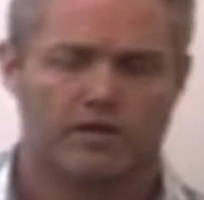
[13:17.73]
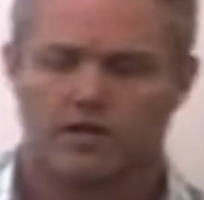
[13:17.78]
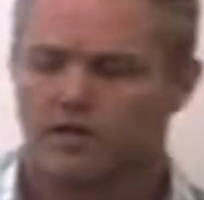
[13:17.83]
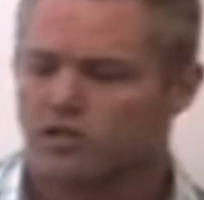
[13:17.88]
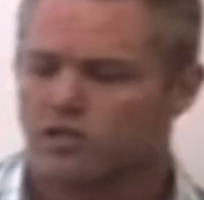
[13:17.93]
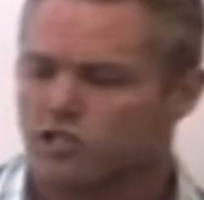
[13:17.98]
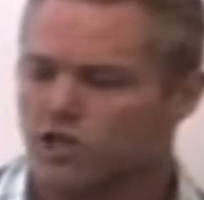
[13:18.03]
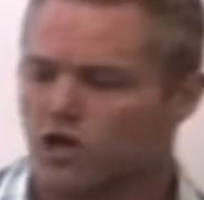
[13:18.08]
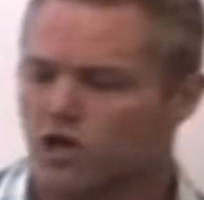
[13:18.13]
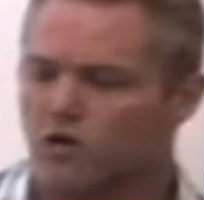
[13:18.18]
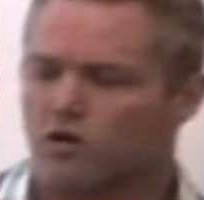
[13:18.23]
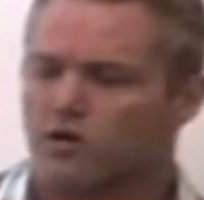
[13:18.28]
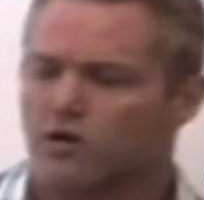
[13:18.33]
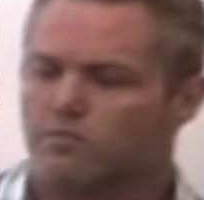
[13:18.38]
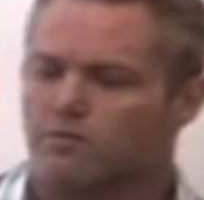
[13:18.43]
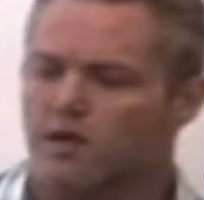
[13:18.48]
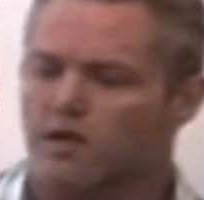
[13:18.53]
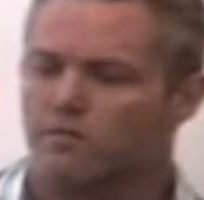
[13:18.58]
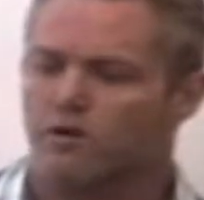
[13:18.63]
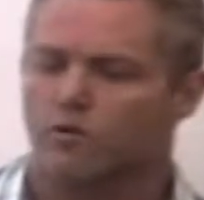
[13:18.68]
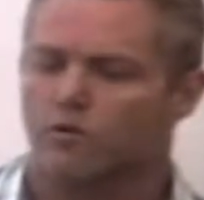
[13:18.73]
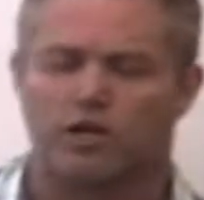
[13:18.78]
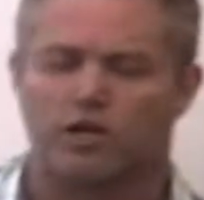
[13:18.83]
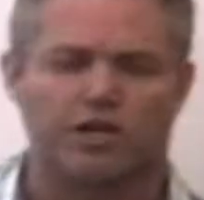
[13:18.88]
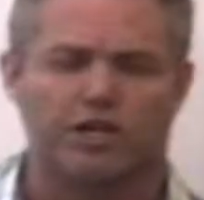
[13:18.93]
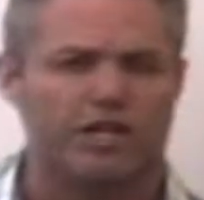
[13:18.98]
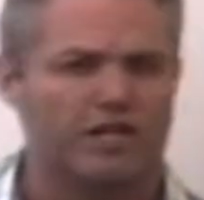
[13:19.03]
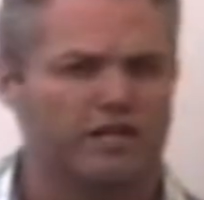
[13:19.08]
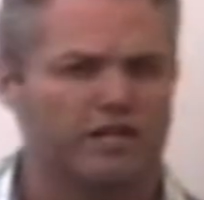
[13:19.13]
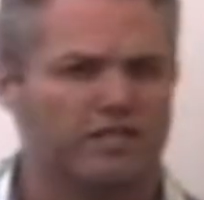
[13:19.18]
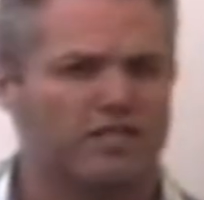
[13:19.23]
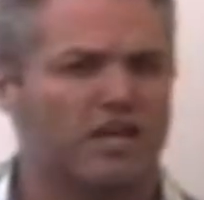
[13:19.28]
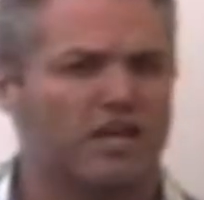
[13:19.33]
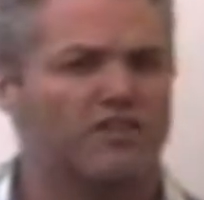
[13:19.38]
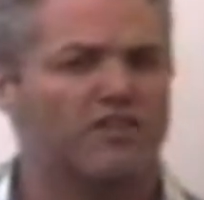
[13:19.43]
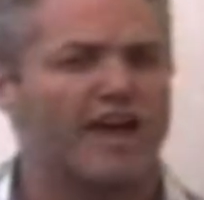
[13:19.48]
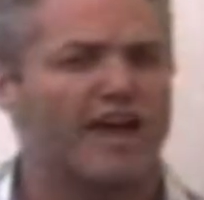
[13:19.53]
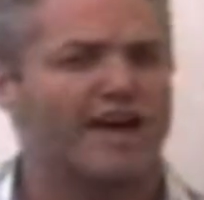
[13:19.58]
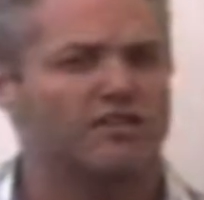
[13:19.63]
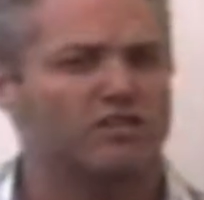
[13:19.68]
So maybe we're looking at
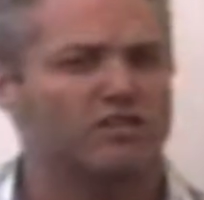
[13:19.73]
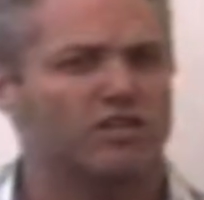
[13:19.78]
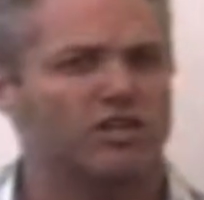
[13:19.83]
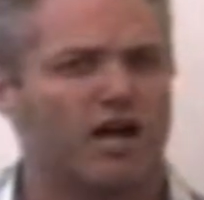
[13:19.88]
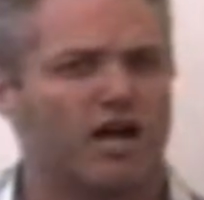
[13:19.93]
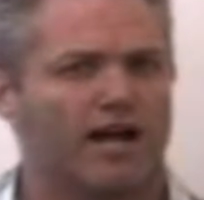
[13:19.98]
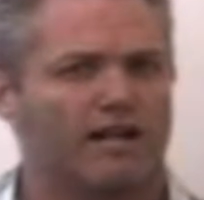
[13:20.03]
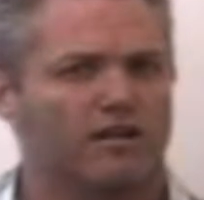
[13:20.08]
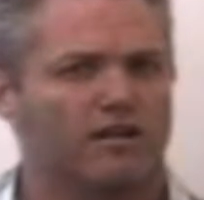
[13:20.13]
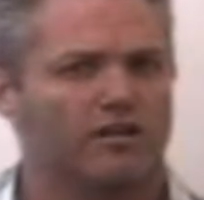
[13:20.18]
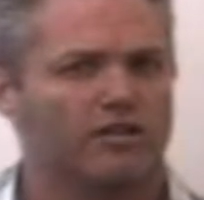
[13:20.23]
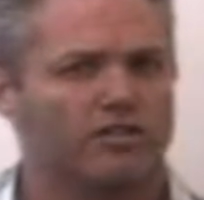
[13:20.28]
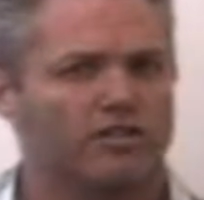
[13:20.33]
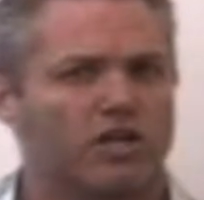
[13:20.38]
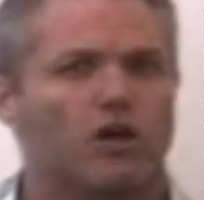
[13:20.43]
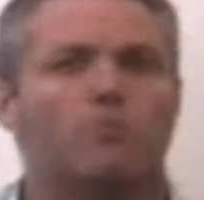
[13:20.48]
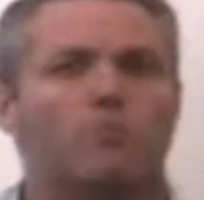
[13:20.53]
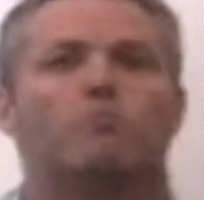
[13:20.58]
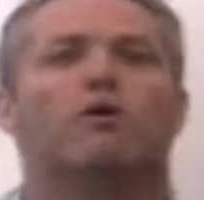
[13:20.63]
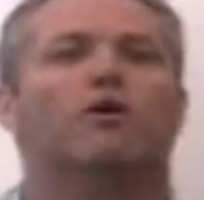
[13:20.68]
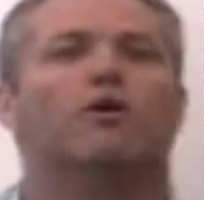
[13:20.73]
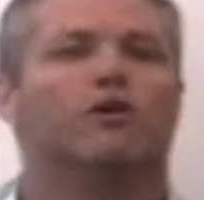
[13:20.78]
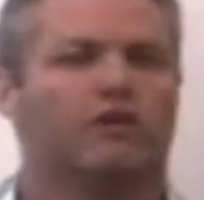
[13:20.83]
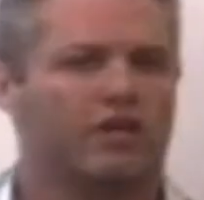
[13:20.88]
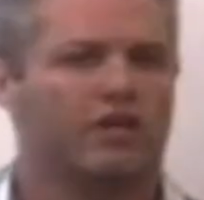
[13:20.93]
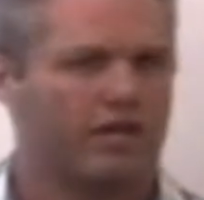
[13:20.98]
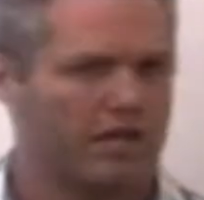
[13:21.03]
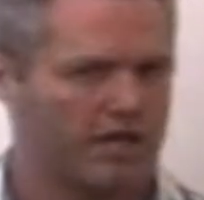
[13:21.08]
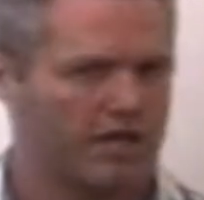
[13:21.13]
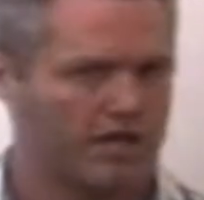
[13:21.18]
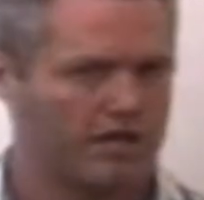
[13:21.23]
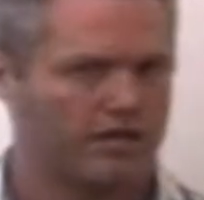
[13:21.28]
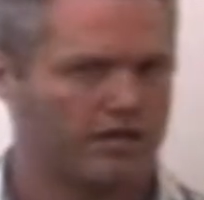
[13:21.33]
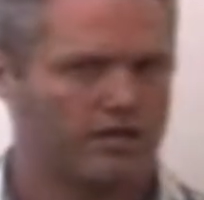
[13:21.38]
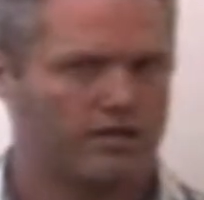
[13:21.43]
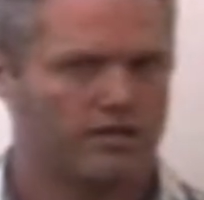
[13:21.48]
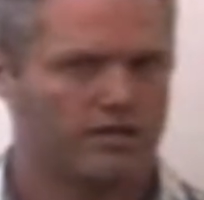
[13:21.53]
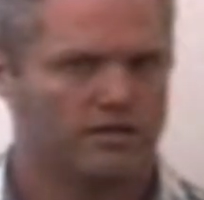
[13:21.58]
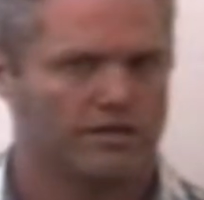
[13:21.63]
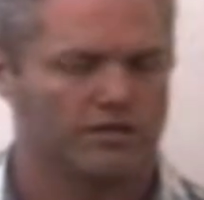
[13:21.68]
$10,000 per kid
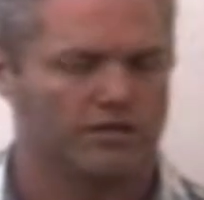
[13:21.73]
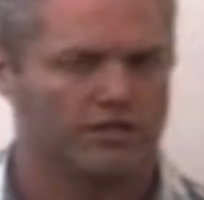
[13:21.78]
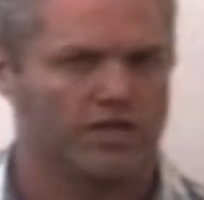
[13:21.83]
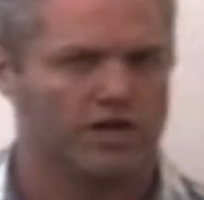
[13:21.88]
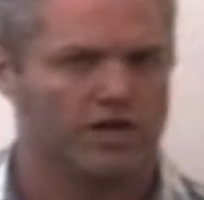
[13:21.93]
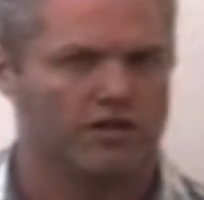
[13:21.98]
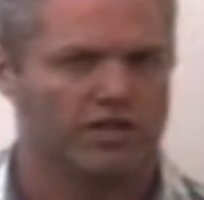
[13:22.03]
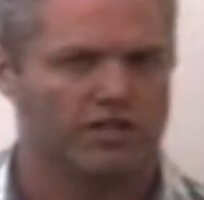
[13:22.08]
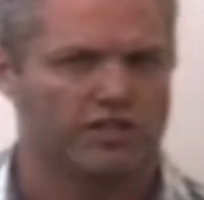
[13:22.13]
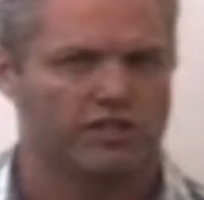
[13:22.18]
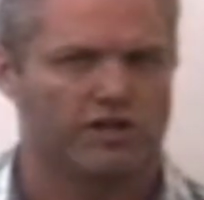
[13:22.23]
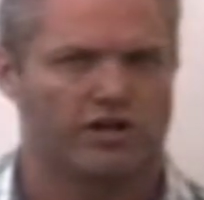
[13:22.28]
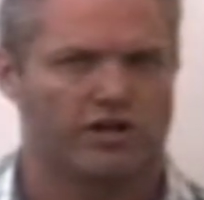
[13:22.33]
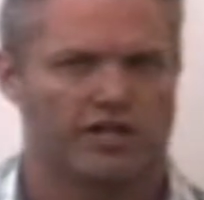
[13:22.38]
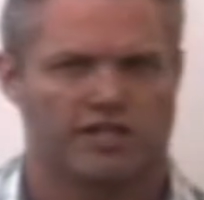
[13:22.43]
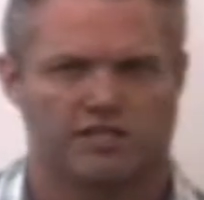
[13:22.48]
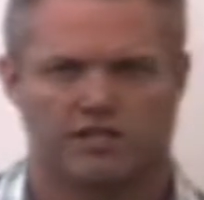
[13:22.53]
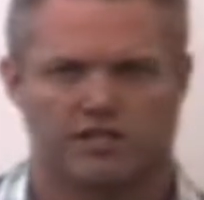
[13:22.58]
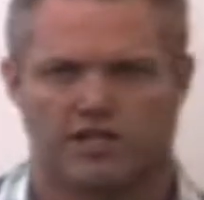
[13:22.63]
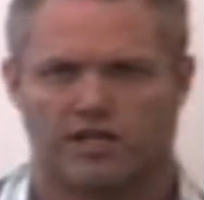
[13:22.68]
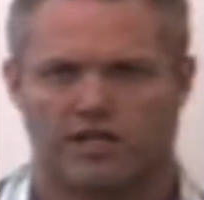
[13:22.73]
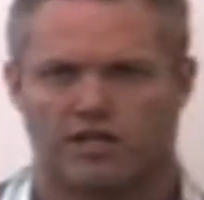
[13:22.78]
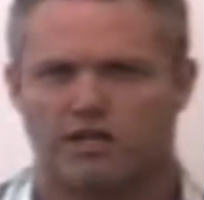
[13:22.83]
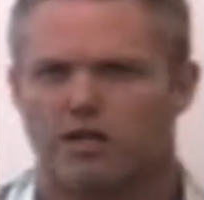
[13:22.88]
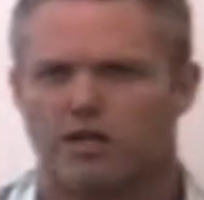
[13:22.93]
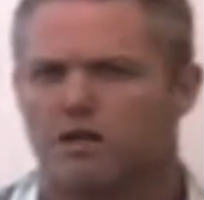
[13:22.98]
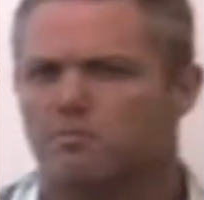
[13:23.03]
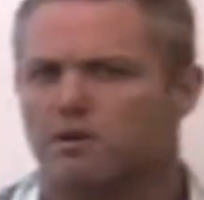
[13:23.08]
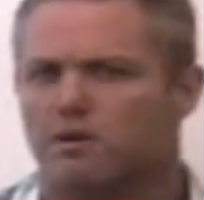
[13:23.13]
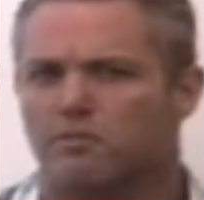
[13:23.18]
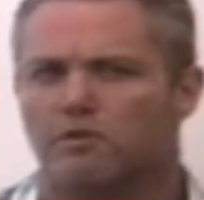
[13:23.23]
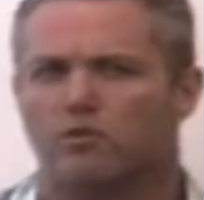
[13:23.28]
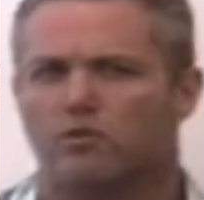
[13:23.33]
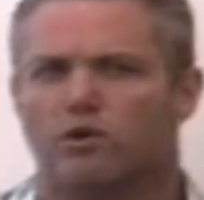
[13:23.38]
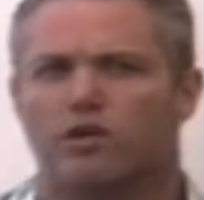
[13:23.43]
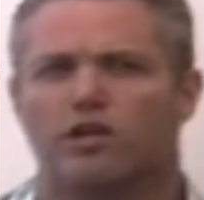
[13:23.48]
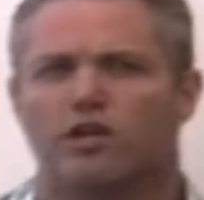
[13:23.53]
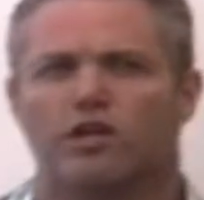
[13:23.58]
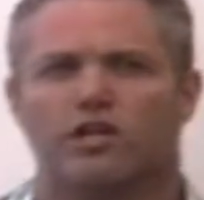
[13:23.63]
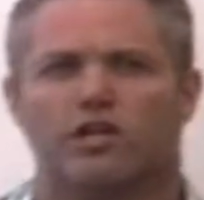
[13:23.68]
until they turn 18. Maybe we're
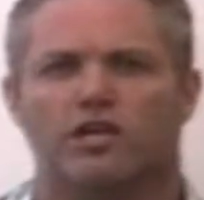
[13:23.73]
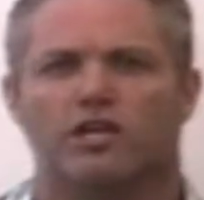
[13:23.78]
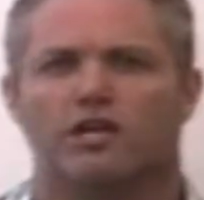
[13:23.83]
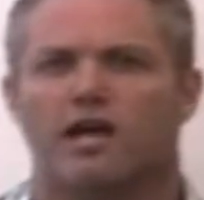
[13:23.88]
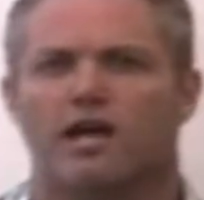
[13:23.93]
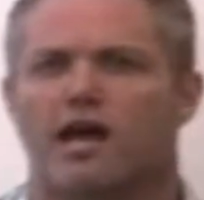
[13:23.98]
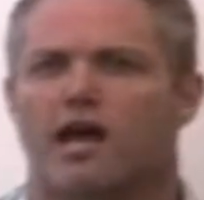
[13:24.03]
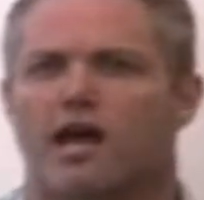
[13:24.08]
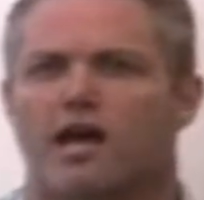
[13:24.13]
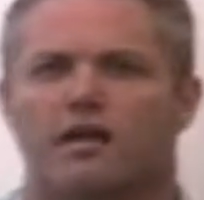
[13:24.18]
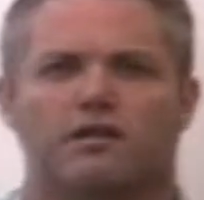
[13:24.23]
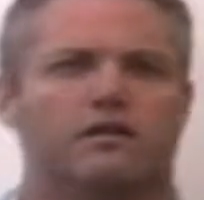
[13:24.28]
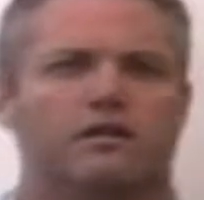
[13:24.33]
looking at